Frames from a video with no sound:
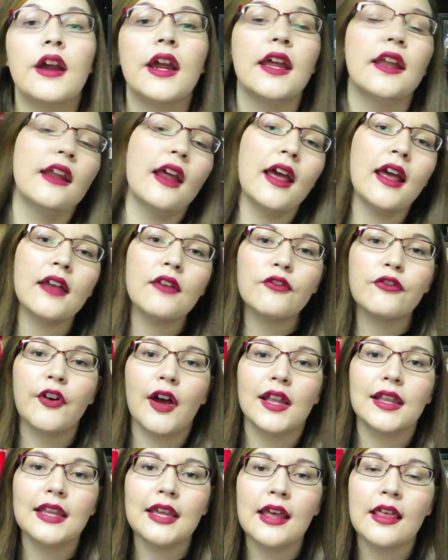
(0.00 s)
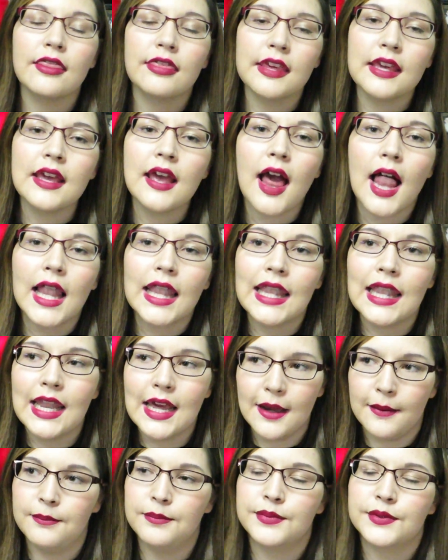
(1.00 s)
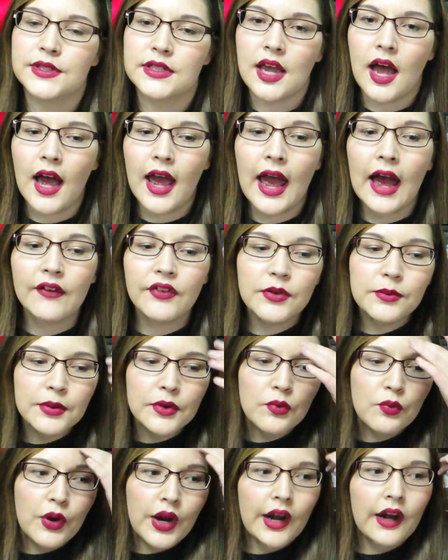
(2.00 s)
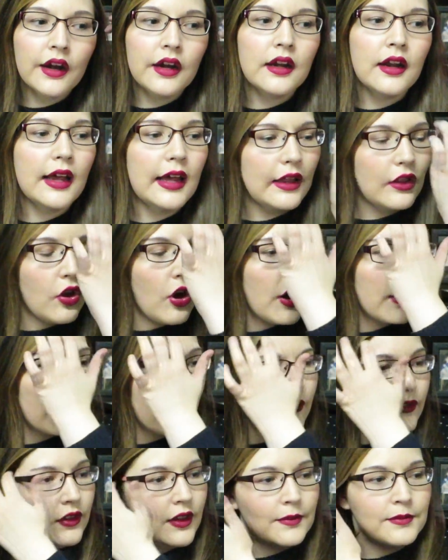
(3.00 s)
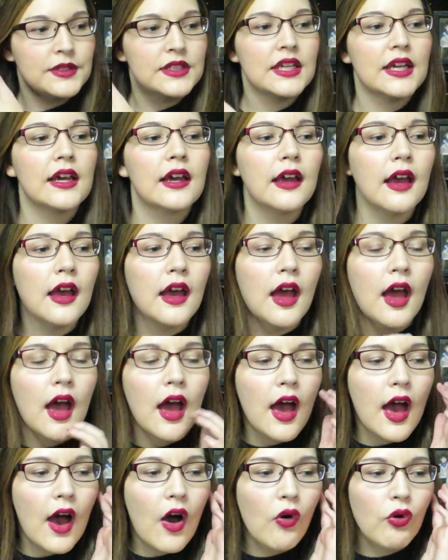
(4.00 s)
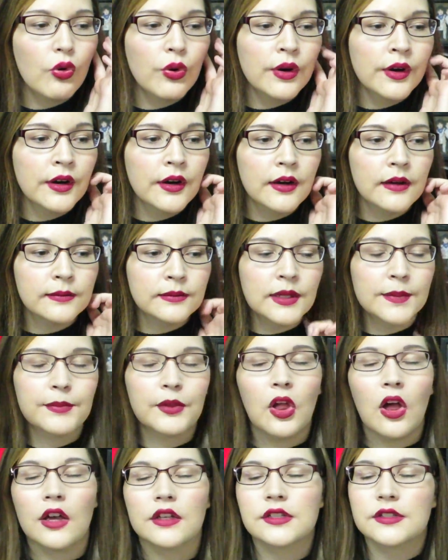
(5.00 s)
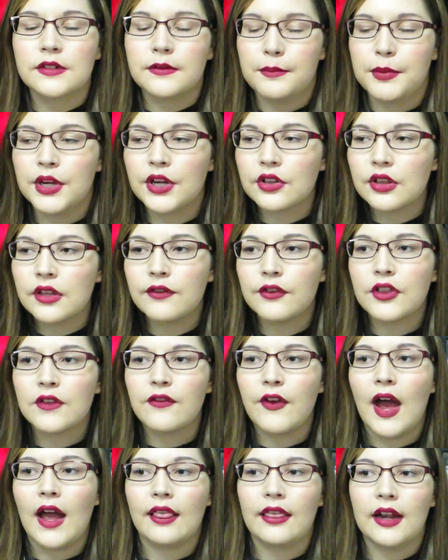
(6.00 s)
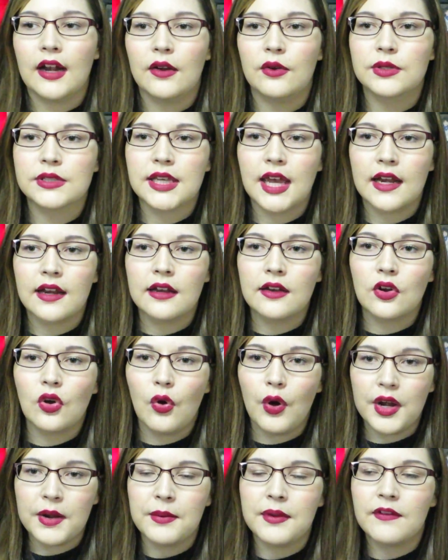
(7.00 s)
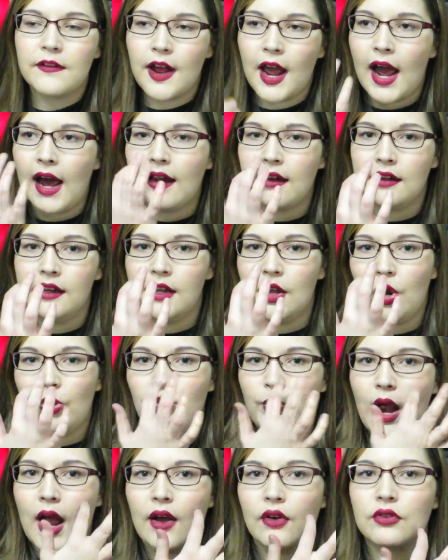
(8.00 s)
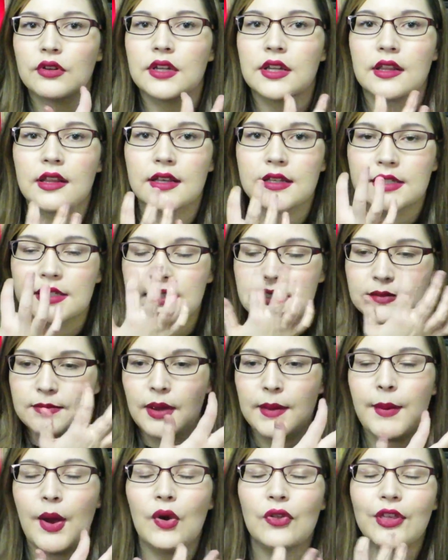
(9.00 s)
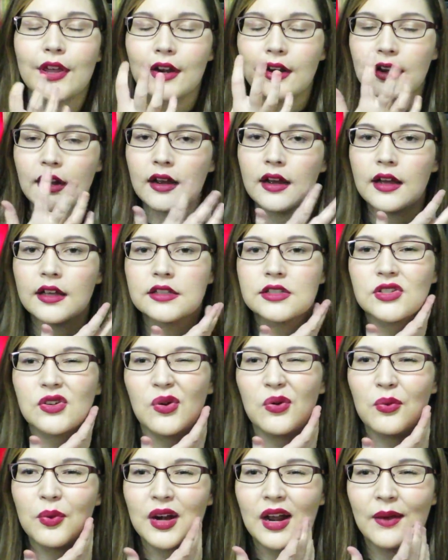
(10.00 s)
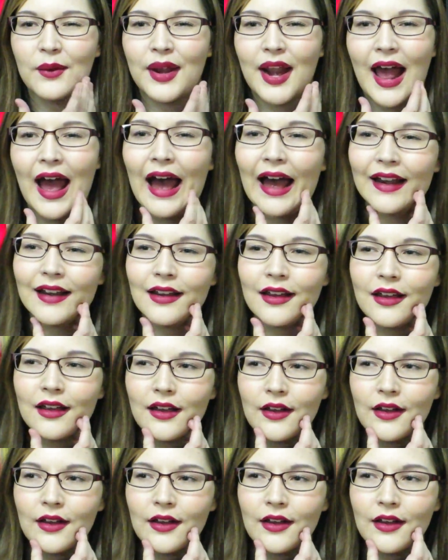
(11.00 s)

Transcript: Alright, and finally, the lips. I haven't been wearing a lot of lipstick or lip gloss purely for the fact that I was getting quite a bit of acne around my mouth area, and so when I would add